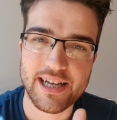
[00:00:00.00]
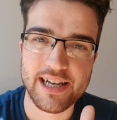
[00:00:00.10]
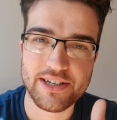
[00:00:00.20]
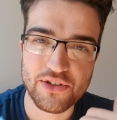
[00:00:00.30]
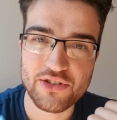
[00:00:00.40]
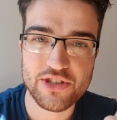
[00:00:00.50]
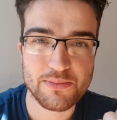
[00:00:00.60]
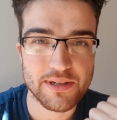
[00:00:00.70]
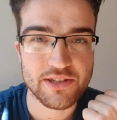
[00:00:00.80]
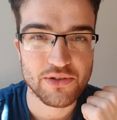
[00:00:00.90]
Uh, not
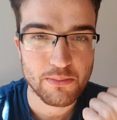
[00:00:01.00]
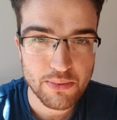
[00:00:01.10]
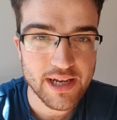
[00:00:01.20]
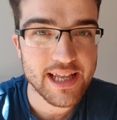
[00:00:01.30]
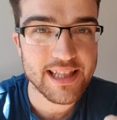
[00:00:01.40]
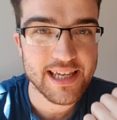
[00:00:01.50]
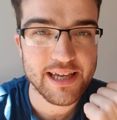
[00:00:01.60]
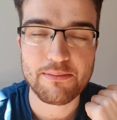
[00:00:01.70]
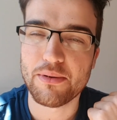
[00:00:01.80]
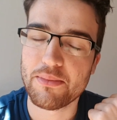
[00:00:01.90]
just because you're bringing the
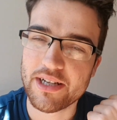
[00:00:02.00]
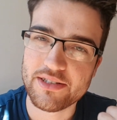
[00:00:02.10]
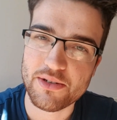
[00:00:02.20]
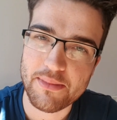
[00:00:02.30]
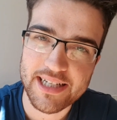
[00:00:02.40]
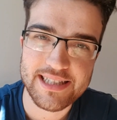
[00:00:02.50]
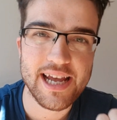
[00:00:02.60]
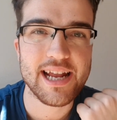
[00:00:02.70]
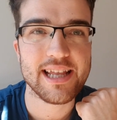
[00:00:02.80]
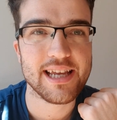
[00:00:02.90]
kit, but because you're
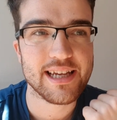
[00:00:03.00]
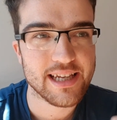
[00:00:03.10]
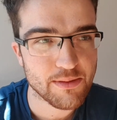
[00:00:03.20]
maintaining it,